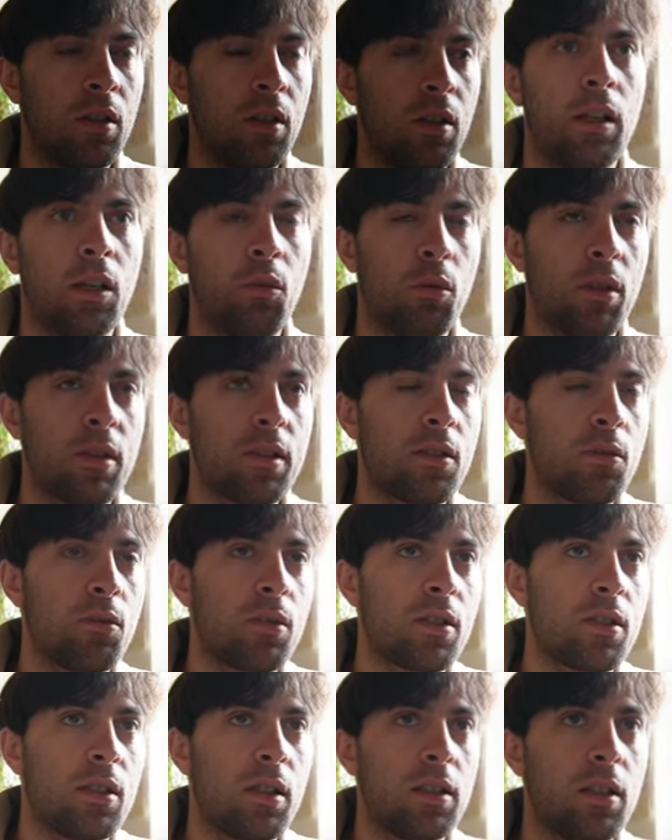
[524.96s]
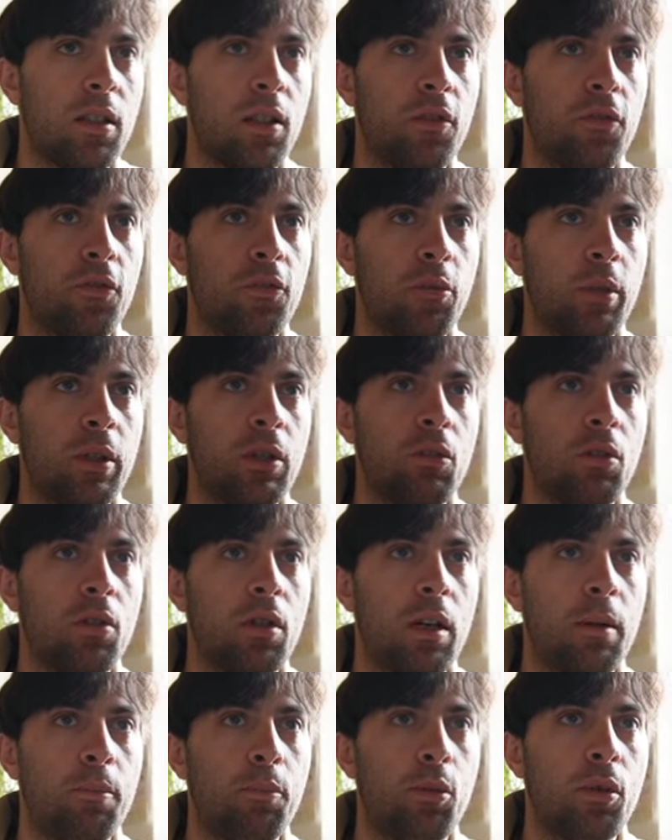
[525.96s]
It was the result of when you
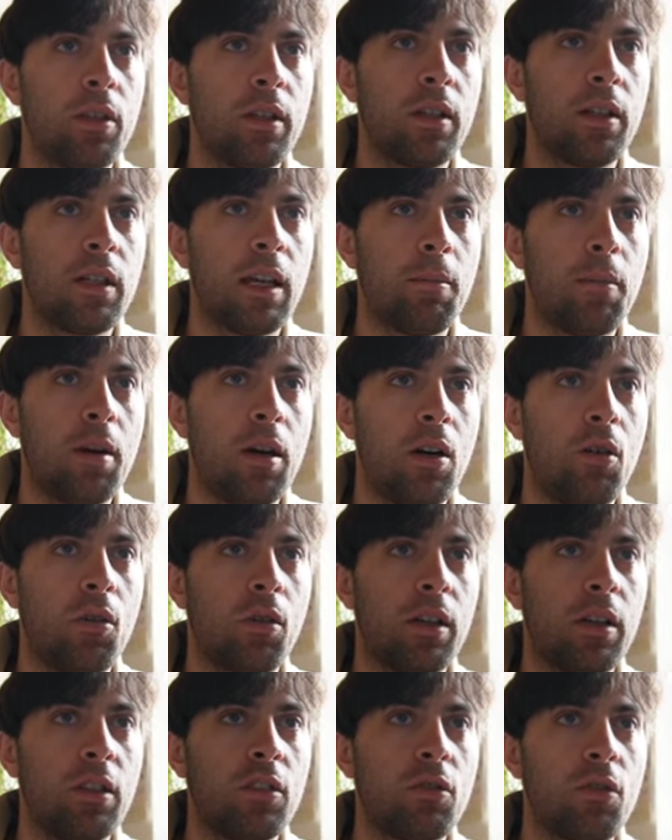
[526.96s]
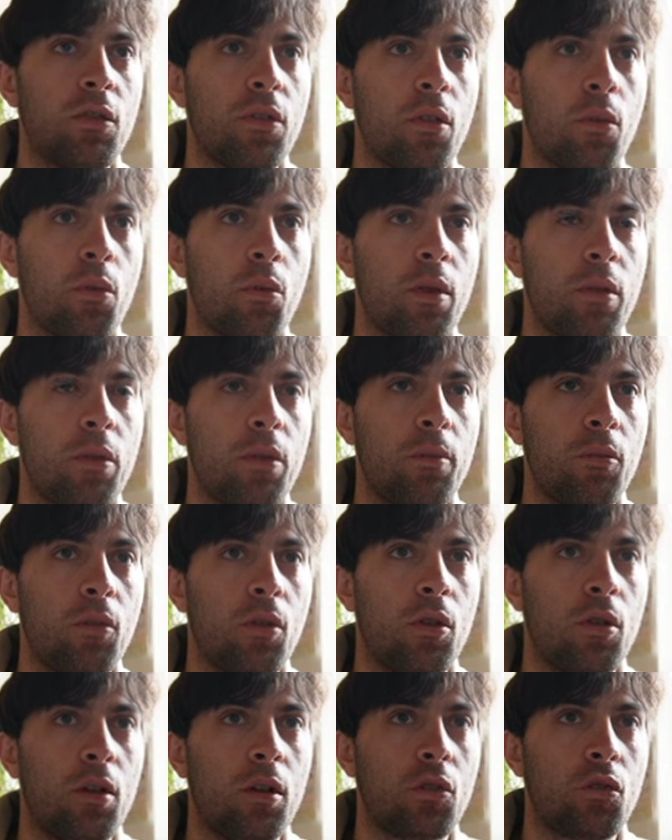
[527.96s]
are putting Jamahook into the rhythm
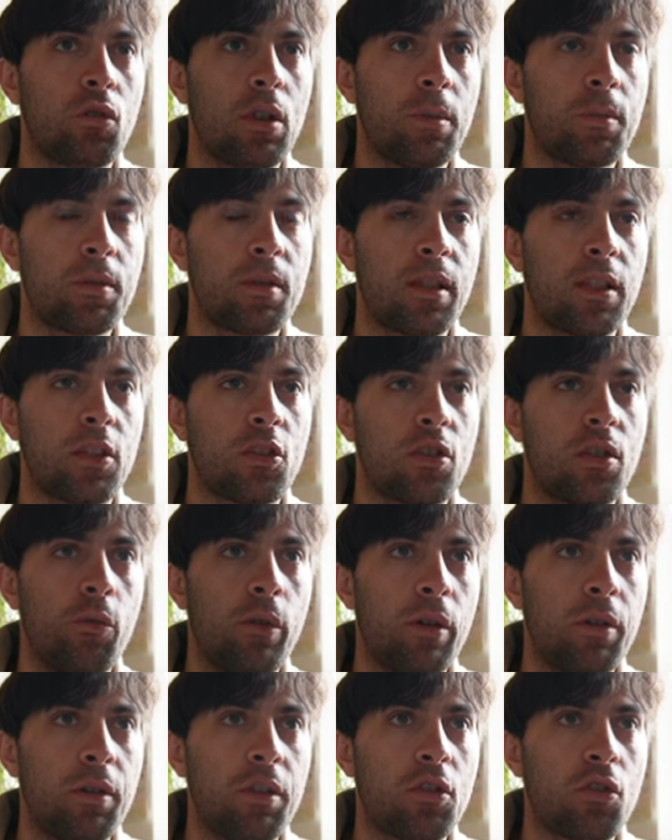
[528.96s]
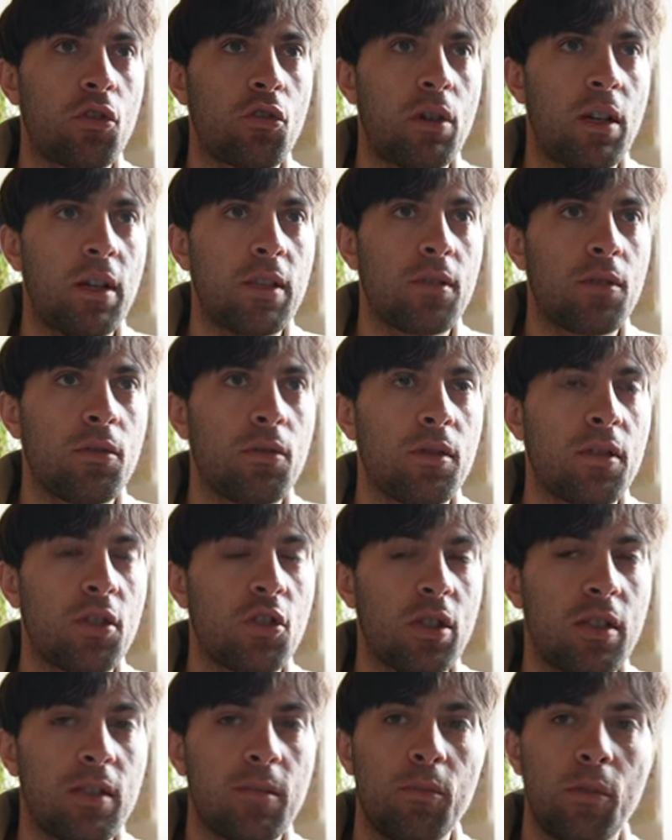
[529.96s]
or drum section, where it tries to
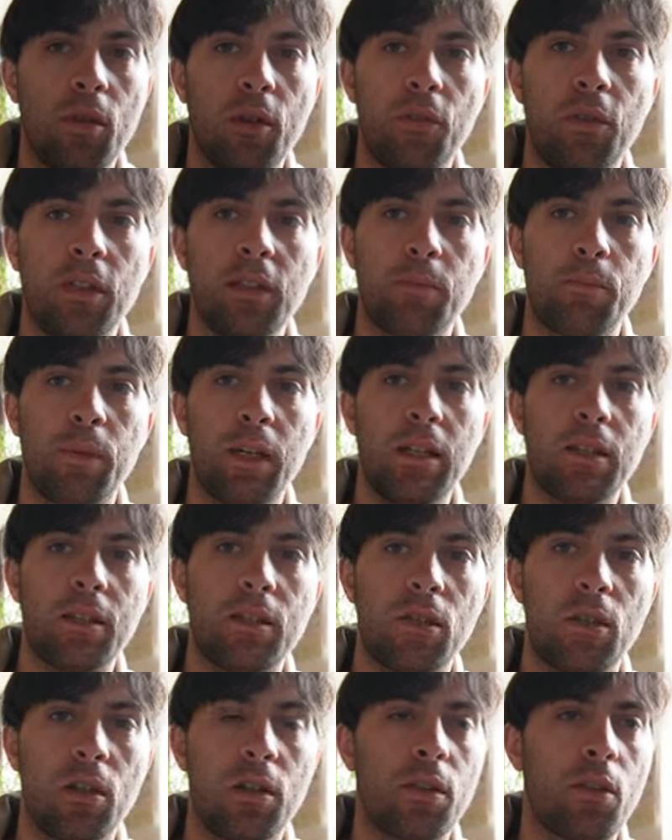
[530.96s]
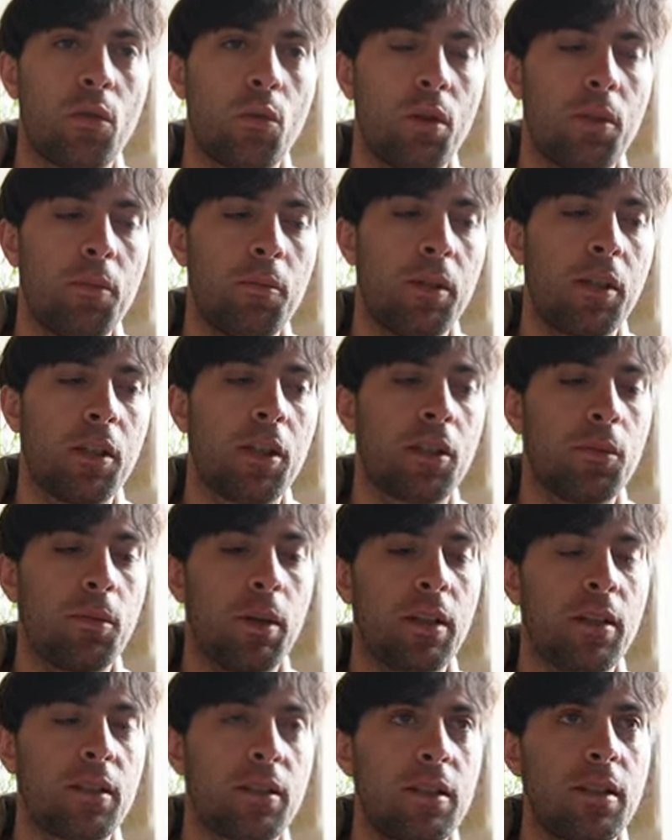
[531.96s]
suggest more things based on the rhythmic
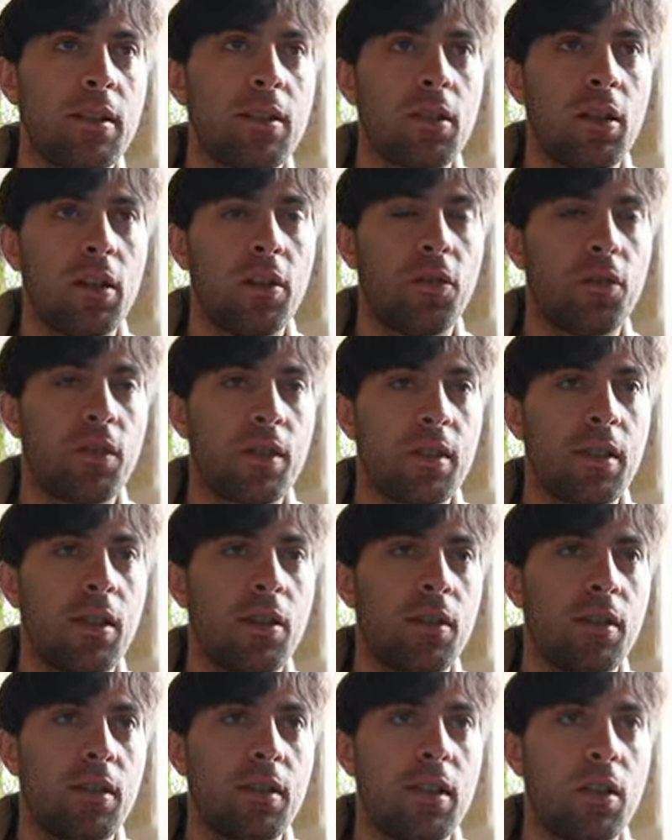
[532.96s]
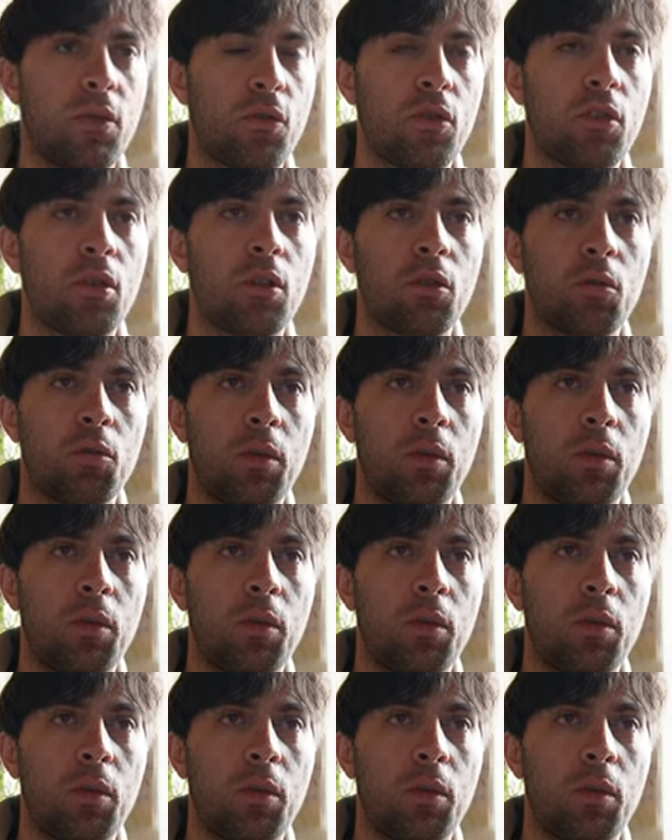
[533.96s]
qualities of the sound instead of the tonal